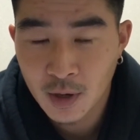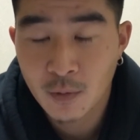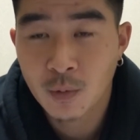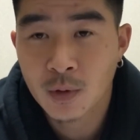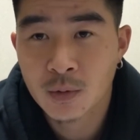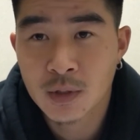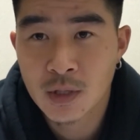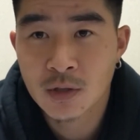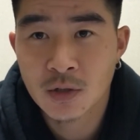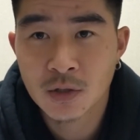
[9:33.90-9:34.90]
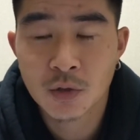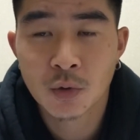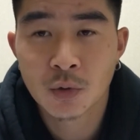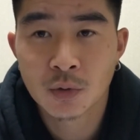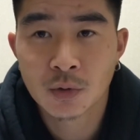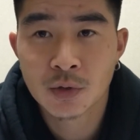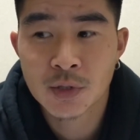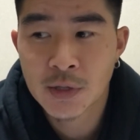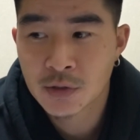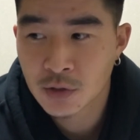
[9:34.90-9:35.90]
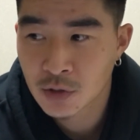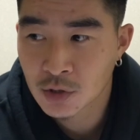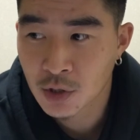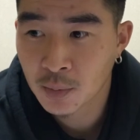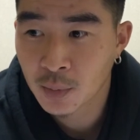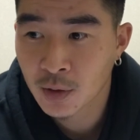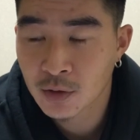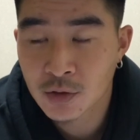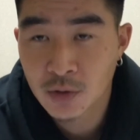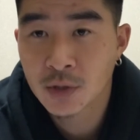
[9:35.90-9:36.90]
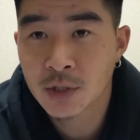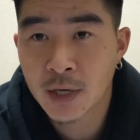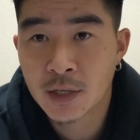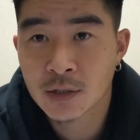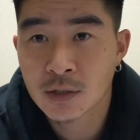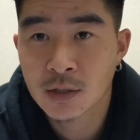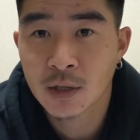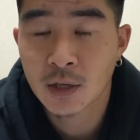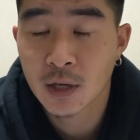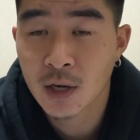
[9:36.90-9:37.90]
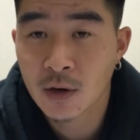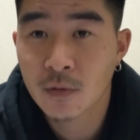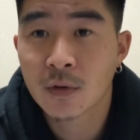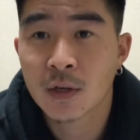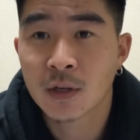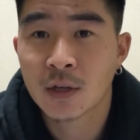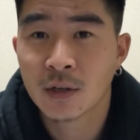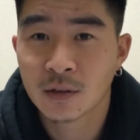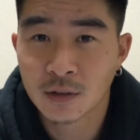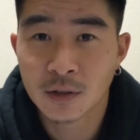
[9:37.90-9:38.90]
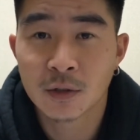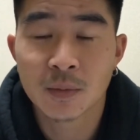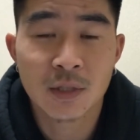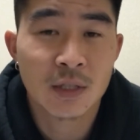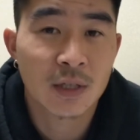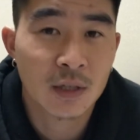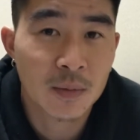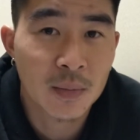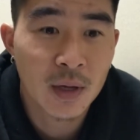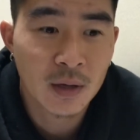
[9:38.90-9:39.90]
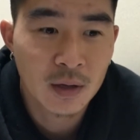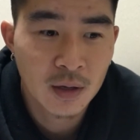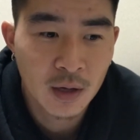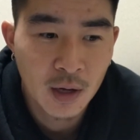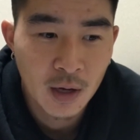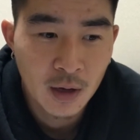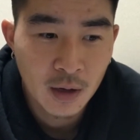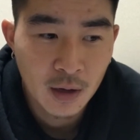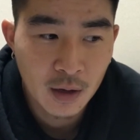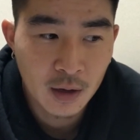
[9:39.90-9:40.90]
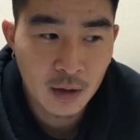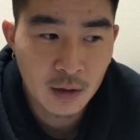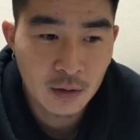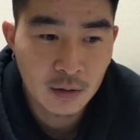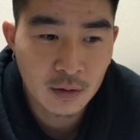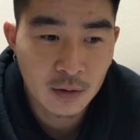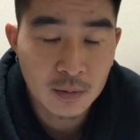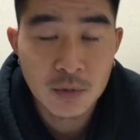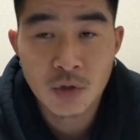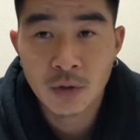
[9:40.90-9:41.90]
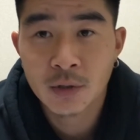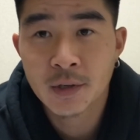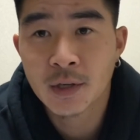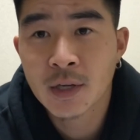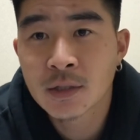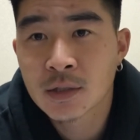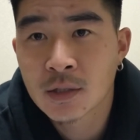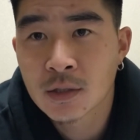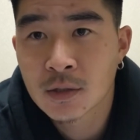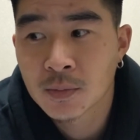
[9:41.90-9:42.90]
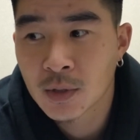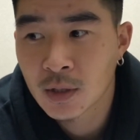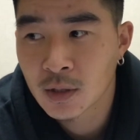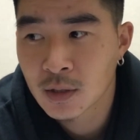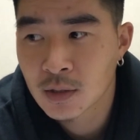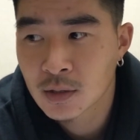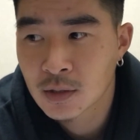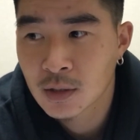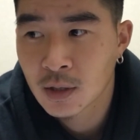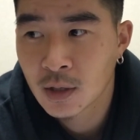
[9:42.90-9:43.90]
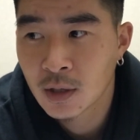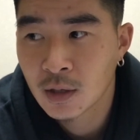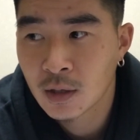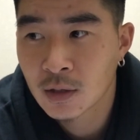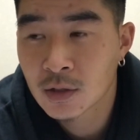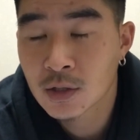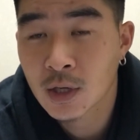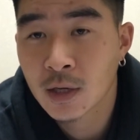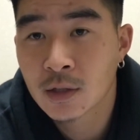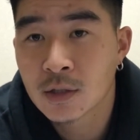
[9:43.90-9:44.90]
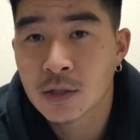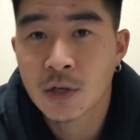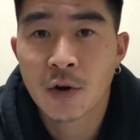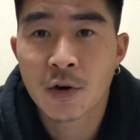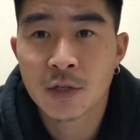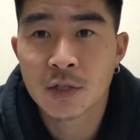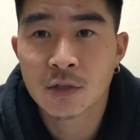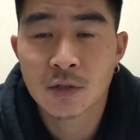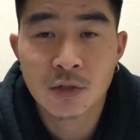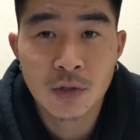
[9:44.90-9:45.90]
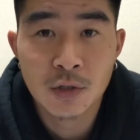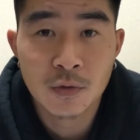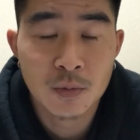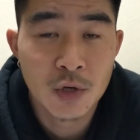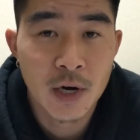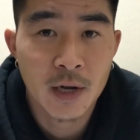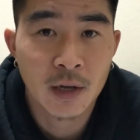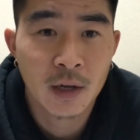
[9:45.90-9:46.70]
worked with teachers who tend to just jump on their students' case every little mistake they make. And I'm strongly against this because it just kind of discourages your students from trying.